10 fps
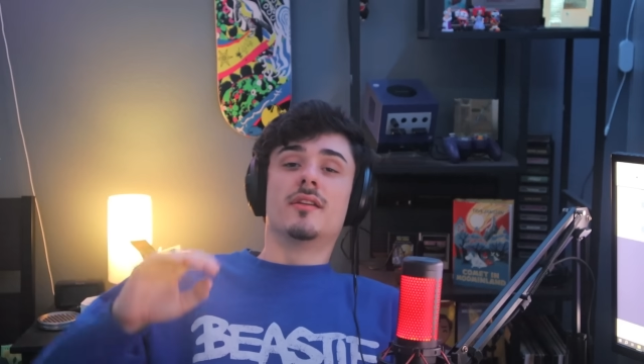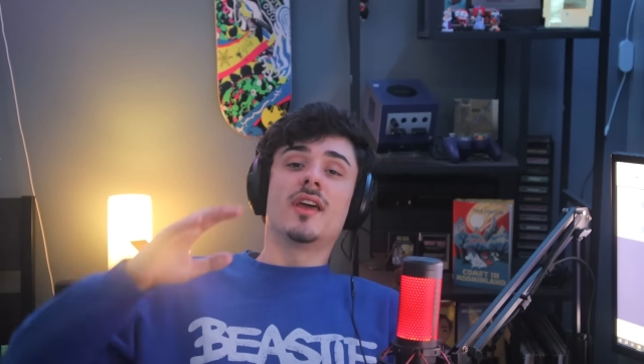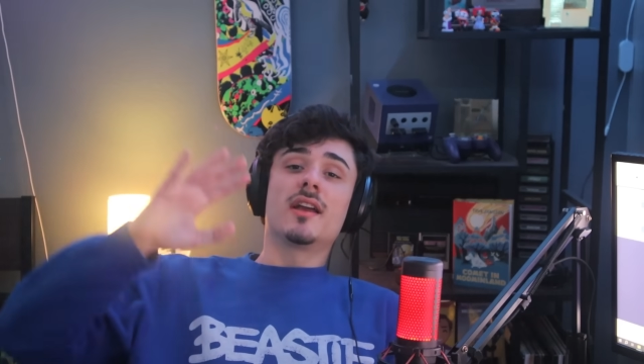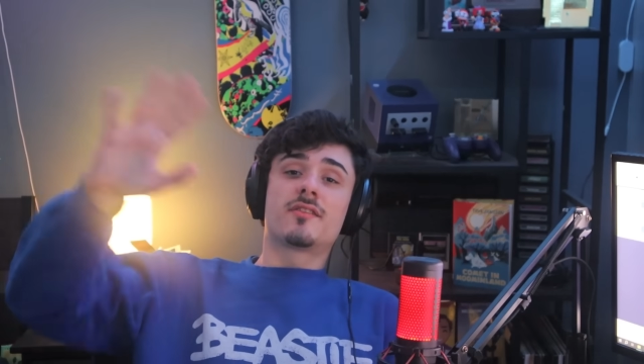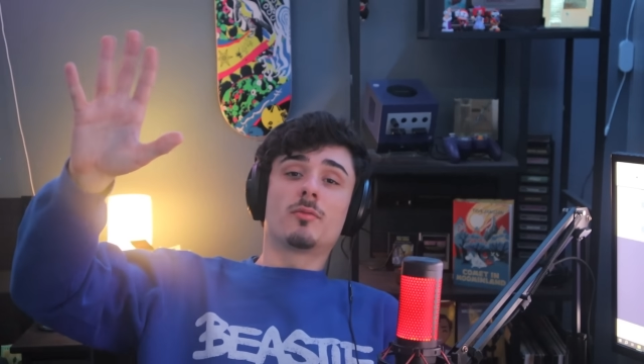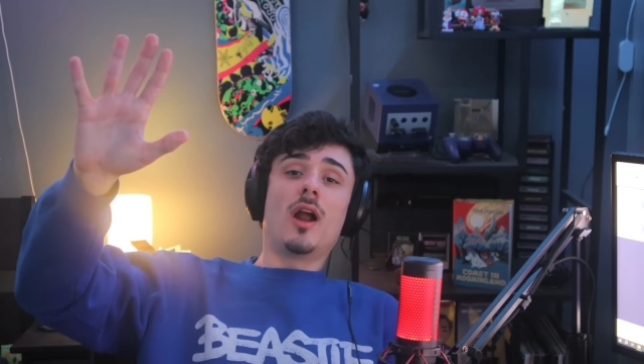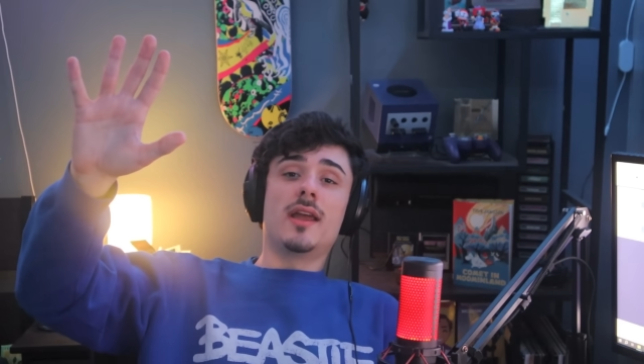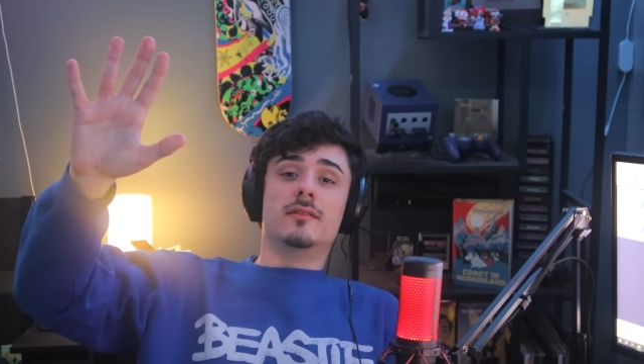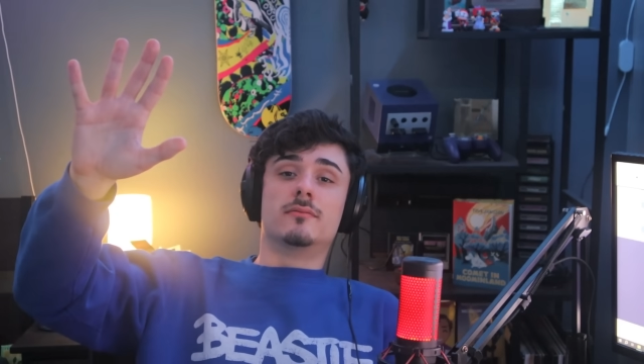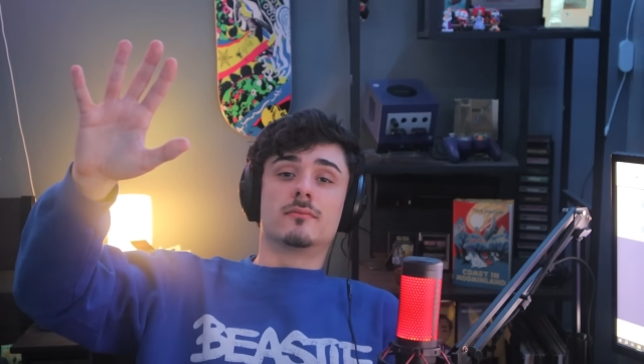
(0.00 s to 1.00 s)
That's
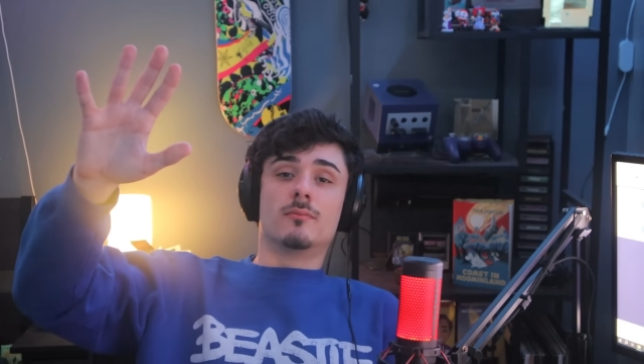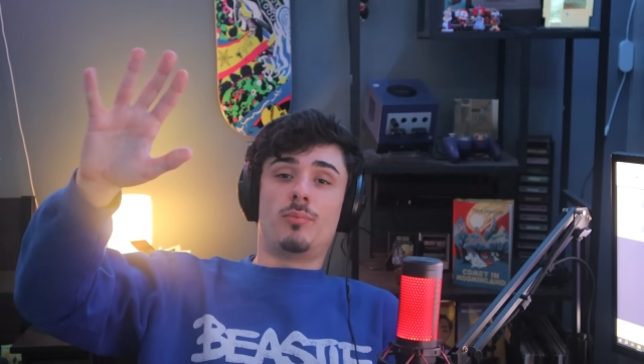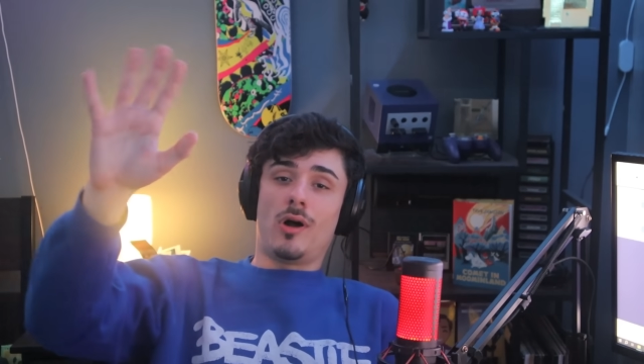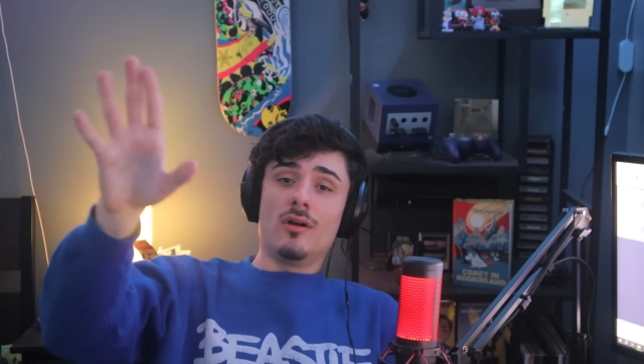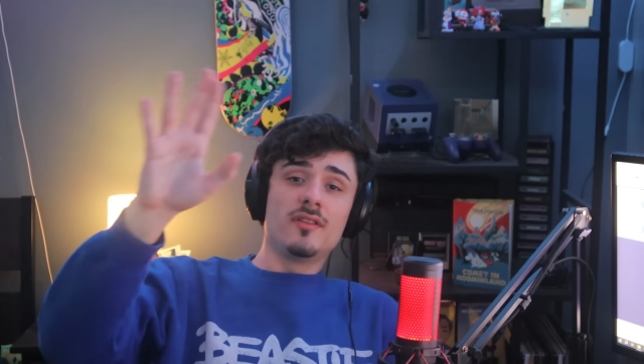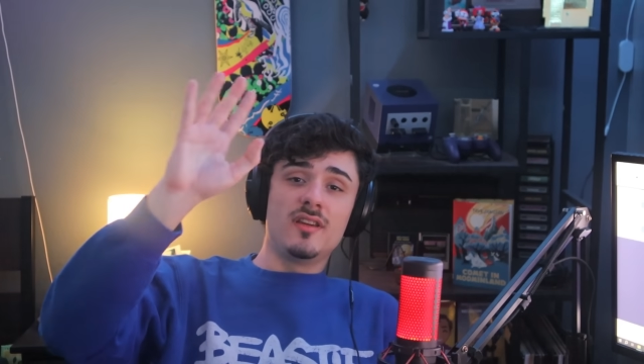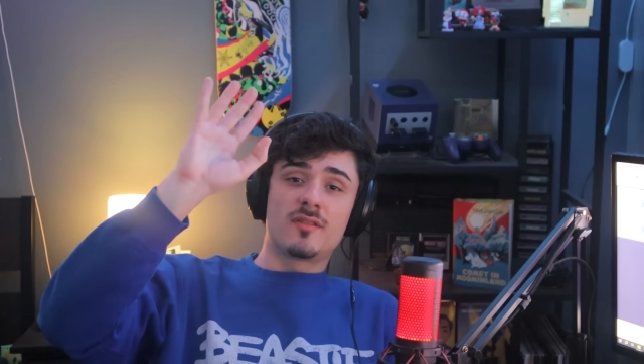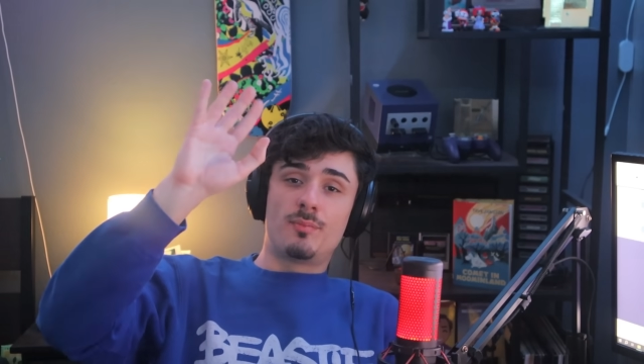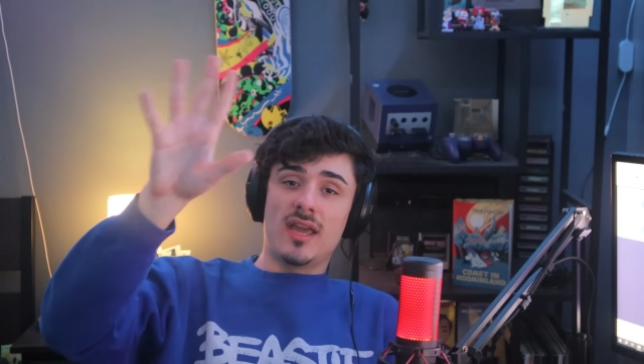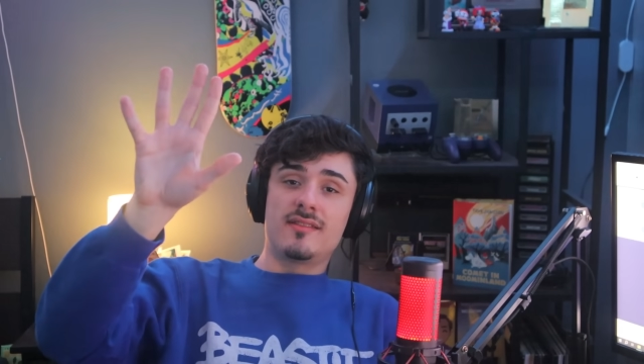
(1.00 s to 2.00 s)
right.
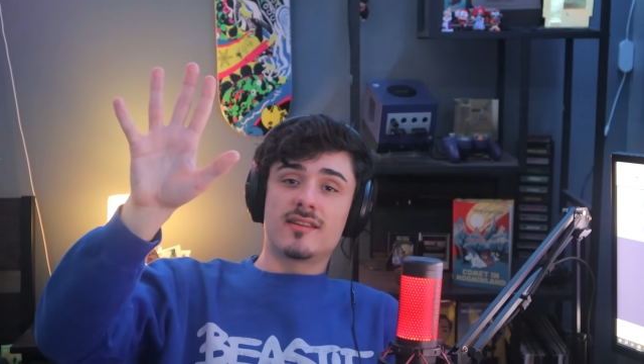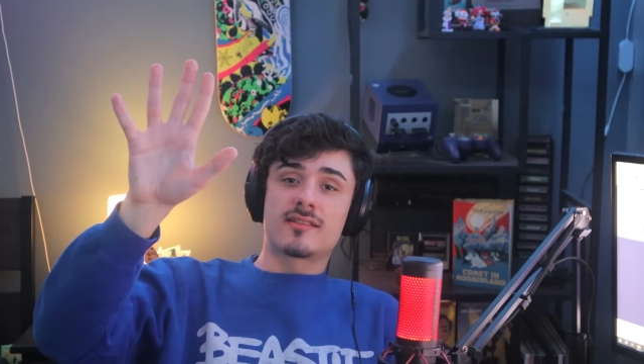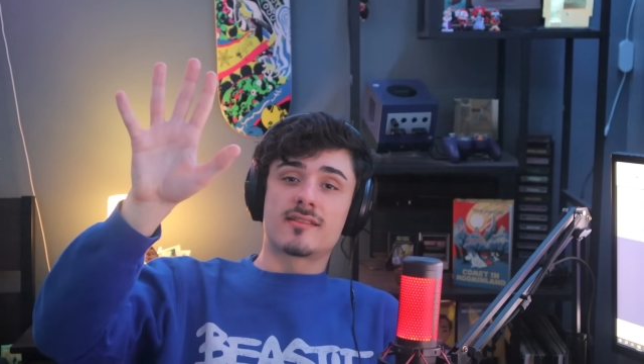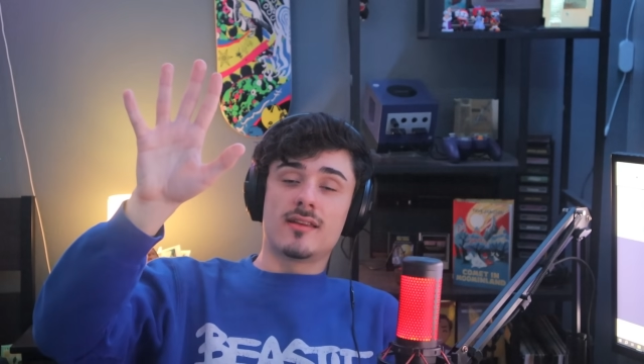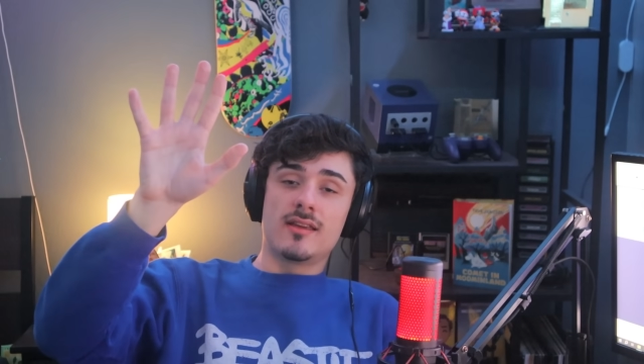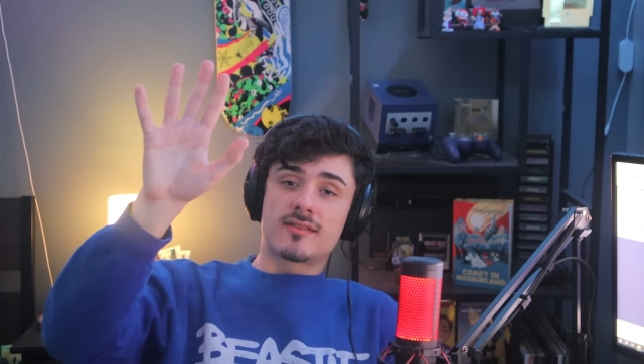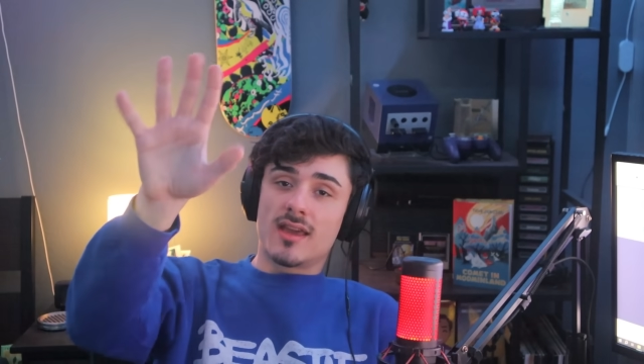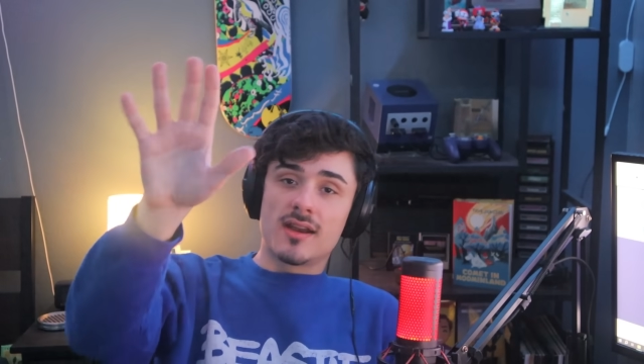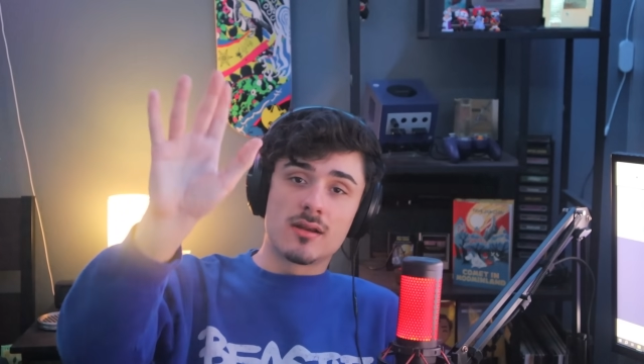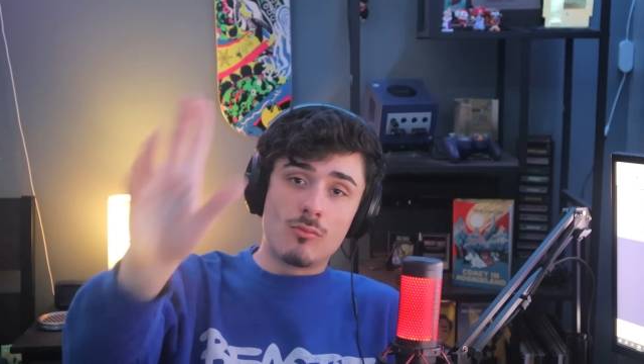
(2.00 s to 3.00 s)
Baldi's Basics is
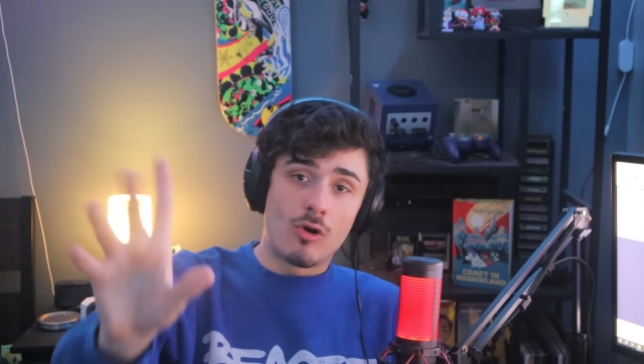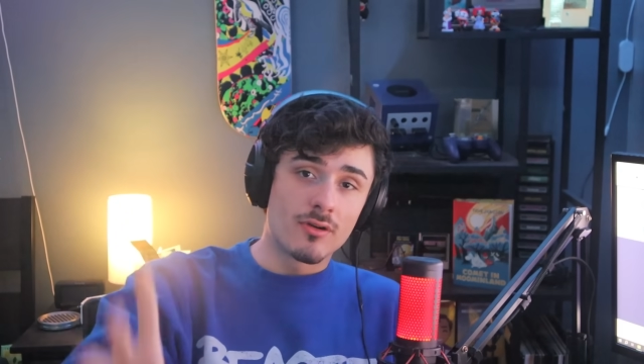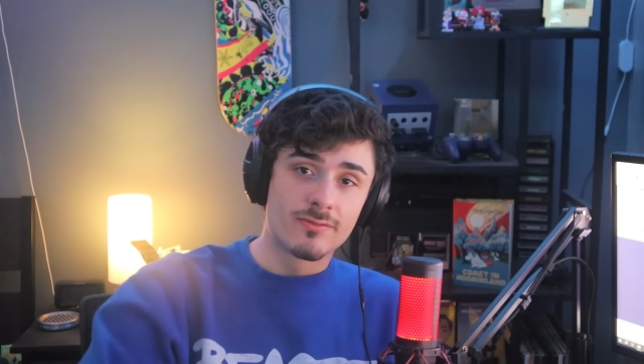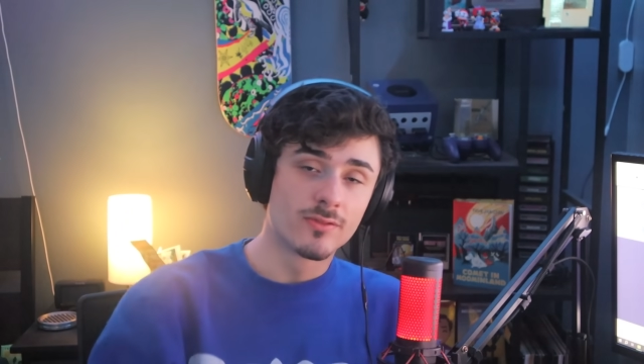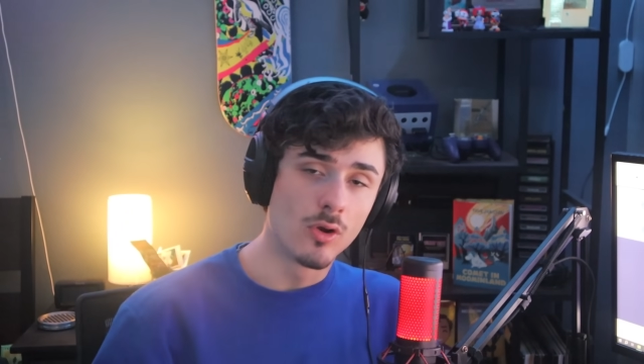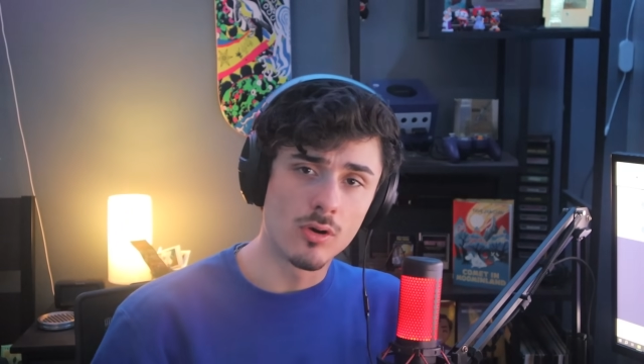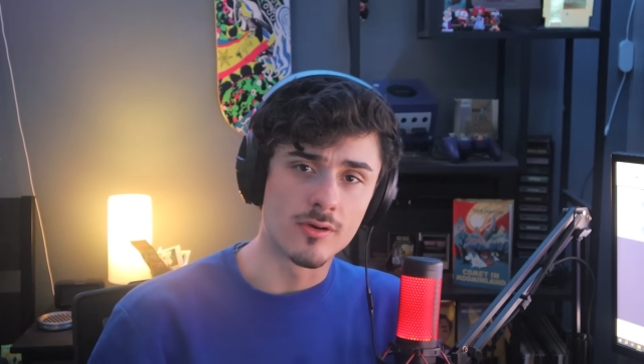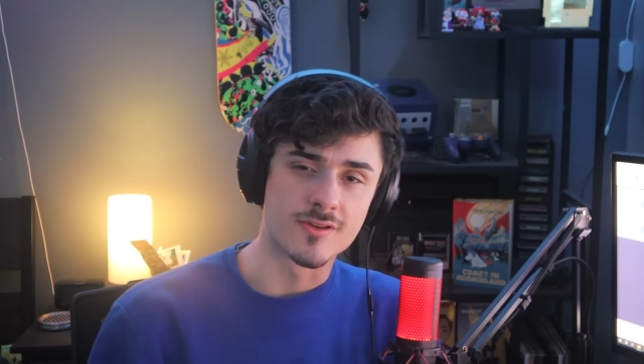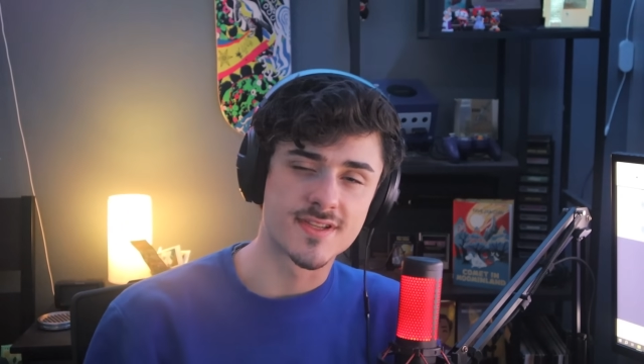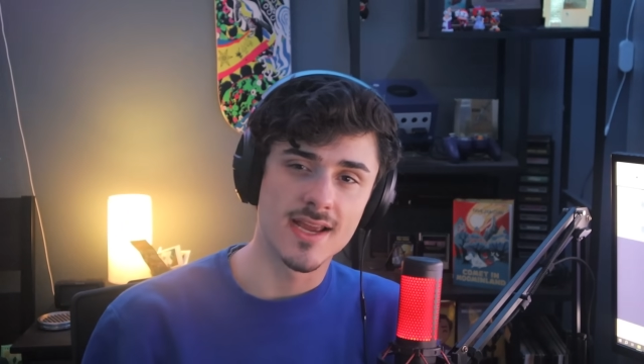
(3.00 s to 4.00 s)
getting more
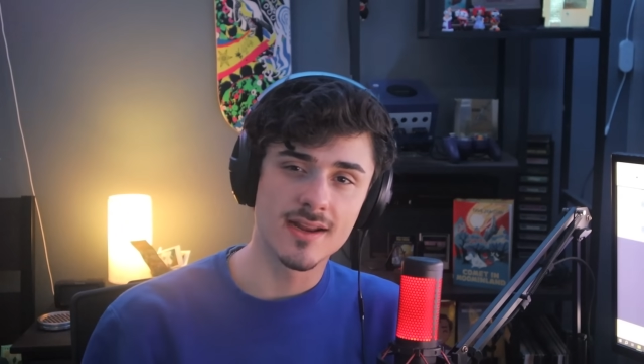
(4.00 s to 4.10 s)
floors,